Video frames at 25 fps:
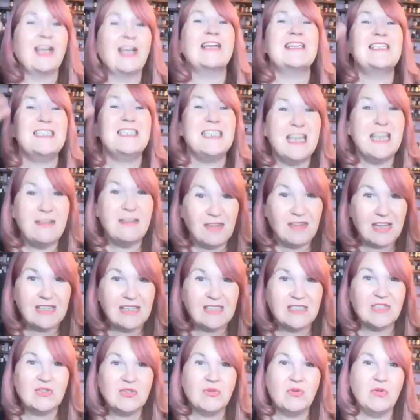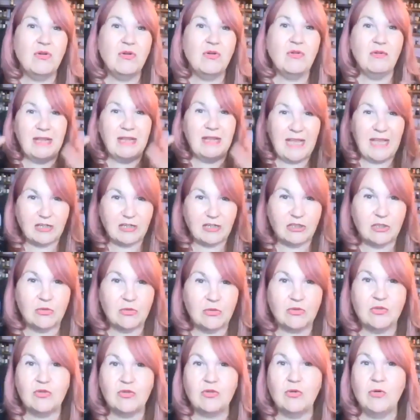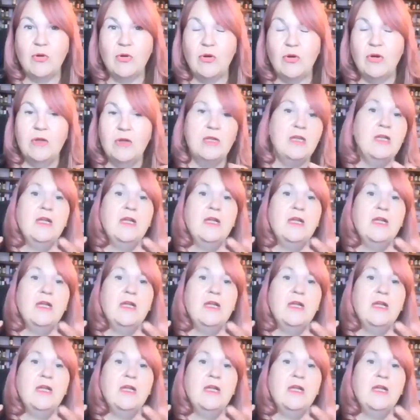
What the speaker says: a TV store, electrical store,